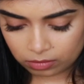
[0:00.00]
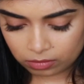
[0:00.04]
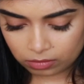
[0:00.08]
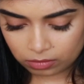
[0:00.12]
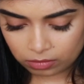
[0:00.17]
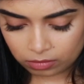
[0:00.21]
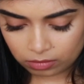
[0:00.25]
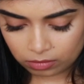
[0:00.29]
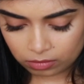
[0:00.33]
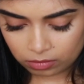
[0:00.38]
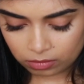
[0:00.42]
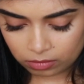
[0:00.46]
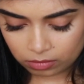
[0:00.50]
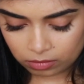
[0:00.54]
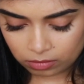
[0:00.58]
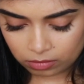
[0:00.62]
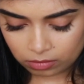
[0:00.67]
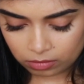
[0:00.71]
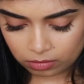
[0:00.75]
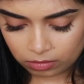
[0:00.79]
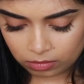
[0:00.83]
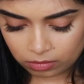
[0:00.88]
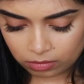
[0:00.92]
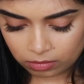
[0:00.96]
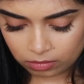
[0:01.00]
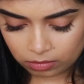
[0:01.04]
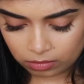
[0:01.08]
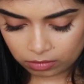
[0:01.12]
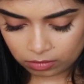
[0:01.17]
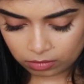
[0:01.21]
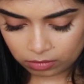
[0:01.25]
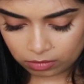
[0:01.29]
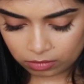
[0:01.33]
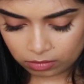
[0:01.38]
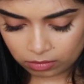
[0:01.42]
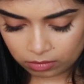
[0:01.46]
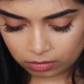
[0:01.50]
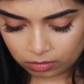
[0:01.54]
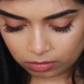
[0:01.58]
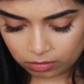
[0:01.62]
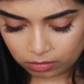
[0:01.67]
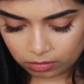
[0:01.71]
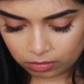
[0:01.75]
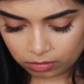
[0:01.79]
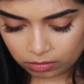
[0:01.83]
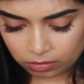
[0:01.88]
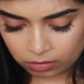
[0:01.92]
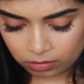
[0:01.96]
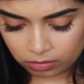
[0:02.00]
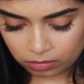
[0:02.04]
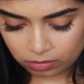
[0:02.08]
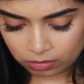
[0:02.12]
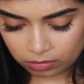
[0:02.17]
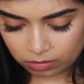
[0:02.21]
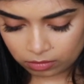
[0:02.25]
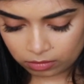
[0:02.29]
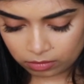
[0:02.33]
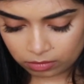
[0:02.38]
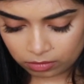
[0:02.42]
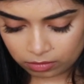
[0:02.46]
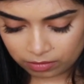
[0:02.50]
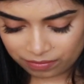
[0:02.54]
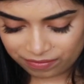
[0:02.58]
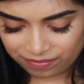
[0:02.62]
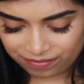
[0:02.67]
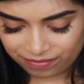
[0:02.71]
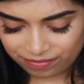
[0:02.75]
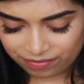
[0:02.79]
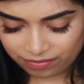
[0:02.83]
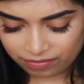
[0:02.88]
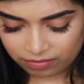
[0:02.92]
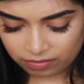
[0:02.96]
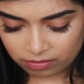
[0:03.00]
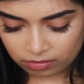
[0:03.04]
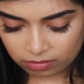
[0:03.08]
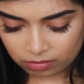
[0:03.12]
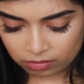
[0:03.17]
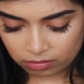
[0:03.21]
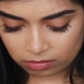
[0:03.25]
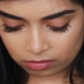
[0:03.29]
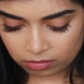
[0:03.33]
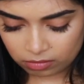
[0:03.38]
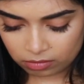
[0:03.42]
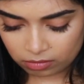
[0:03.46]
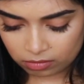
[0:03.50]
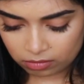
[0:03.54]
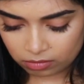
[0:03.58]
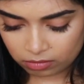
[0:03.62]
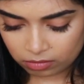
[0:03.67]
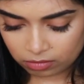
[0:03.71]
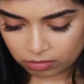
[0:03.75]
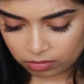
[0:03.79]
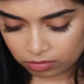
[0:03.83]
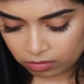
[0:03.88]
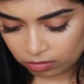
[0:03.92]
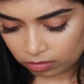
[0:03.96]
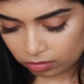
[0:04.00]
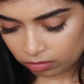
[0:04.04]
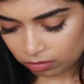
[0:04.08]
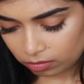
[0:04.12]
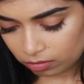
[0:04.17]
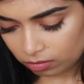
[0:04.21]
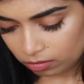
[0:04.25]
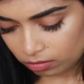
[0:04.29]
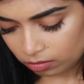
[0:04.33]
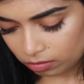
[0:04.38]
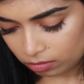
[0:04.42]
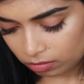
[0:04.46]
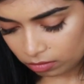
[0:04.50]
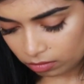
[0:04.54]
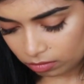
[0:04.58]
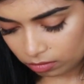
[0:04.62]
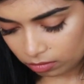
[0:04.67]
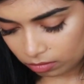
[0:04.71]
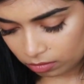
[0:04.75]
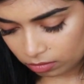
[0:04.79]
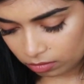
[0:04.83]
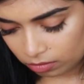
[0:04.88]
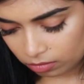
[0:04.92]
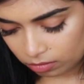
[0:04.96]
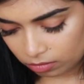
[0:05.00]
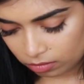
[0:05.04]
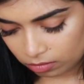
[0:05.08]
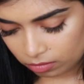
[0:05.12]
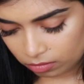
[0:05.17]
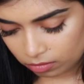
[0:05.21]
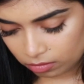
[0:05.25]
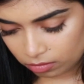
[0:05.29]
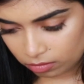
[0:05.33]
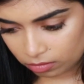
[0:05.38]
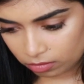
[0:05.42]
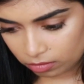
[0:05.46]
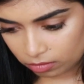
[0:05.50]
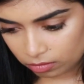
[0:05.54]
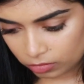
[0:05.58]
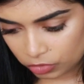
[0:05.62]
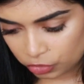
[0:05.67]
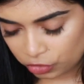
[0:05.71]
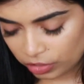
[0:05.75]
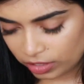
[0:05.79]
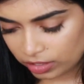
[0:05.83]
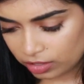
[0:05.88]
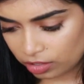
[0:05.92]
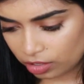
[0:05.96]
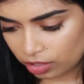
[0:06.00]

(not speaking)